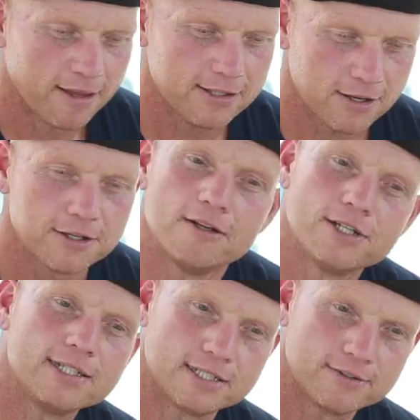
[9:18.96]
He said, are you
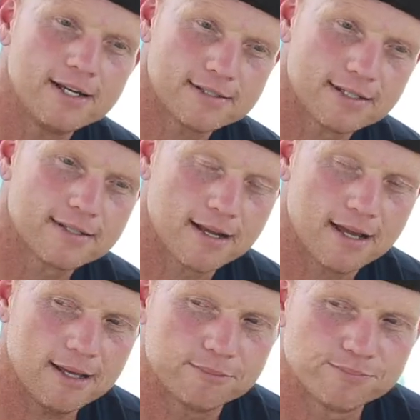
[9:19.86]
Jason Reece? And I said,
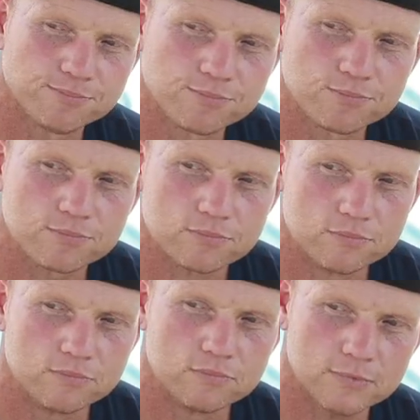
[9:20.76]
I am.
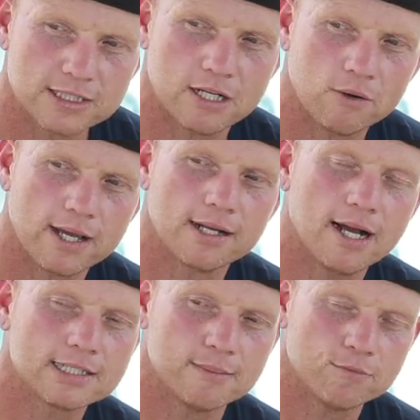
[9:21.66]
He said, okay, I
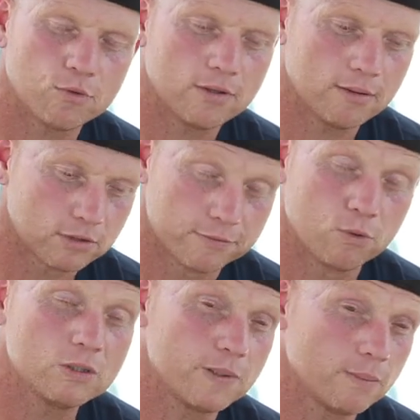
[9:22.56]
got something for you. And it was
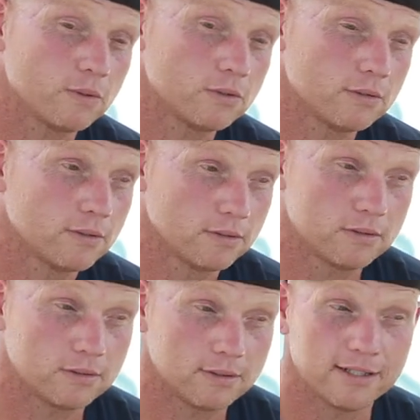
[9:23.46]
divorce papers.
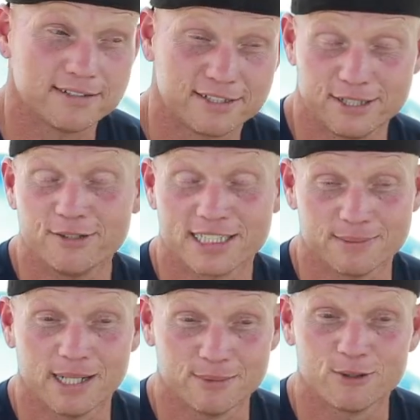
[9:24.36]
Still hits
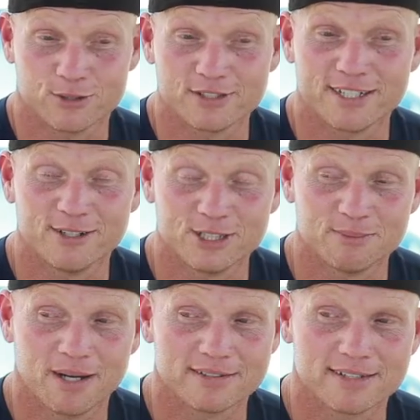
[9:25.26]
my emotions telling you
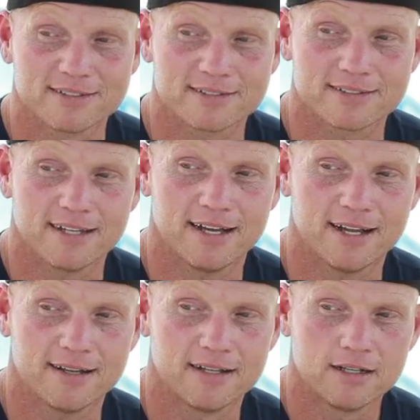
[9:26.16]
about this. It
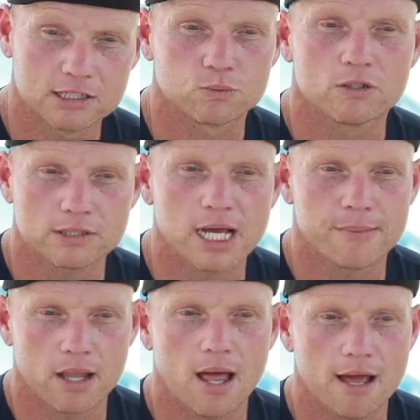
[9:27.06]
was the worst day of
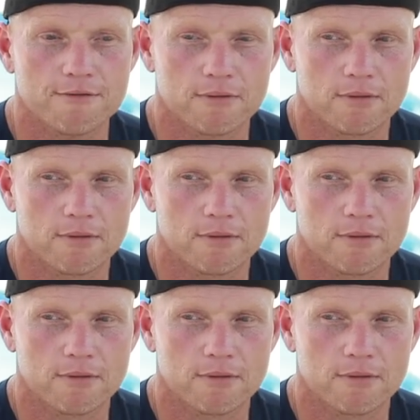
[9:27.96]
my life.